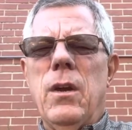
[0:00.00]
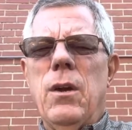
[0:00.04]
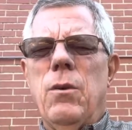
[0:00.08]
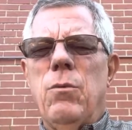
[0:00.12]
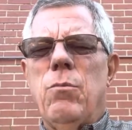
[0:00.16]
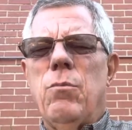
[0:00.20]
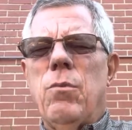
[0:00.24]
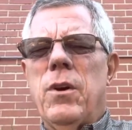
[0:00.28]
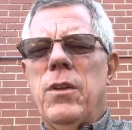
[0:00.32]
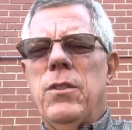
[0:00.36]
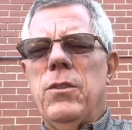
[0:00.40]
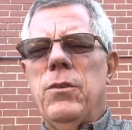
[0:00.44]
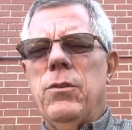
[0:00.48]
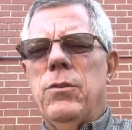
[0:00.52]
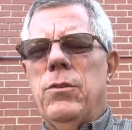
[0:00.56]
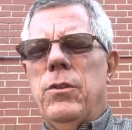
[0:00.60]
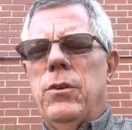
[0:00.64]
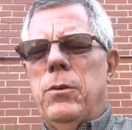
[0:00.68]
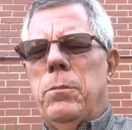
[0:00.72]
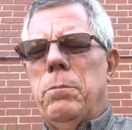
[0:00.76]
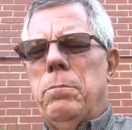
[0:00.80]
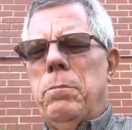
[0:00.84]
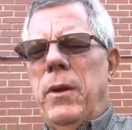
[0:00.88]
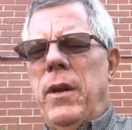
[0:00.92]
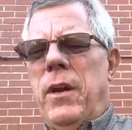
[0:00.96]
whether
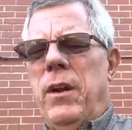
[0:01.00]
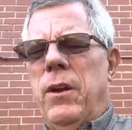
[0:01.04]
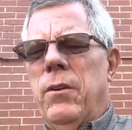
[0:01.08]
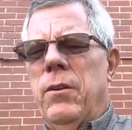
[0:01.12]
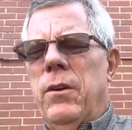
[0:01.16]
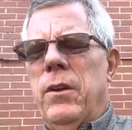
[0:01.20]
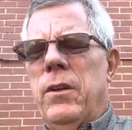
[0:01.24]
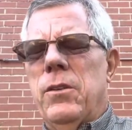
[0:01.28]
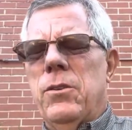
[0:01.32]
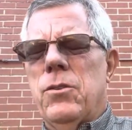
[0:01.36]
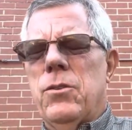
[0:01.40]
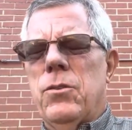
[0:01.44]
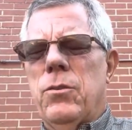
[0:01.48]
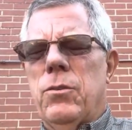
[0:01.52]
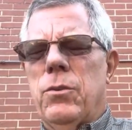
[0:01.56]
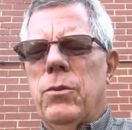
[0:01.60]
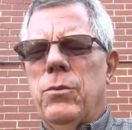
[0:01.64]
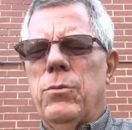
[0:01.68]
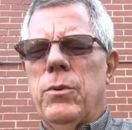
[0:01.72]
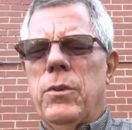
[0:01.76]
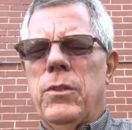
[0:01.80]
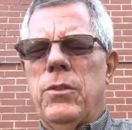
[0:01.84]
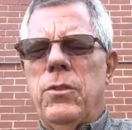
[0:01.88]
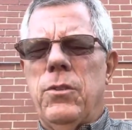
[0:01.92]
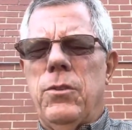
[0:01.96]
they're parents or
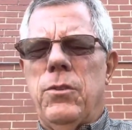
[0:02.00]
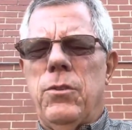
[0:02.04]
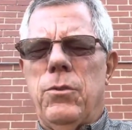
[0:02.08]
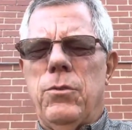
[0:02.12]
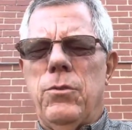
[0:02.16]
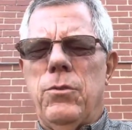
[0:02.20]
whether they're